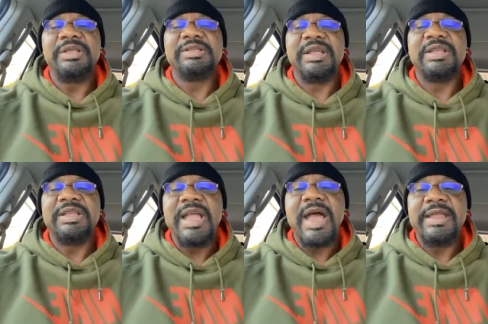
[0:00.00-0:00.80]
He said
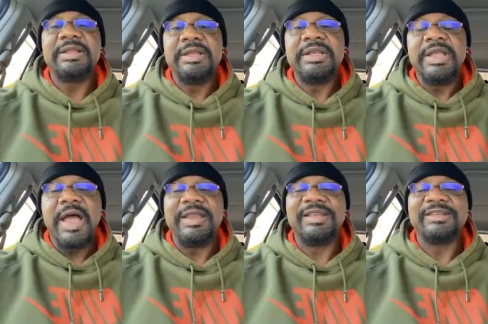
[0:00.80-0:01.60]
he got it. He
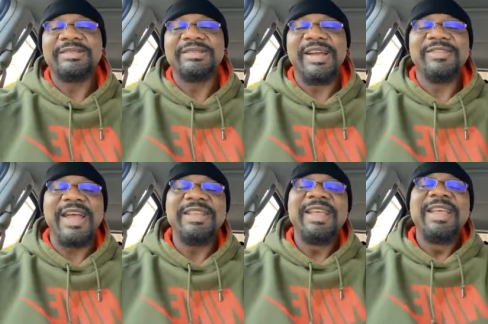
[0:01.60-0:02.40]
got it. All
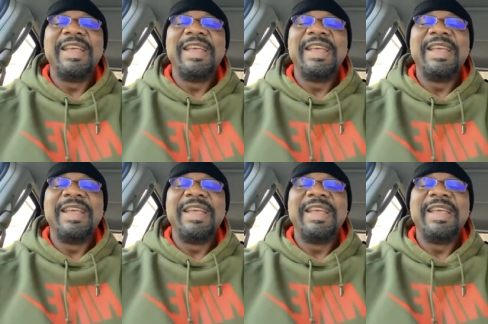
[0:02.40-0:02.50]
right.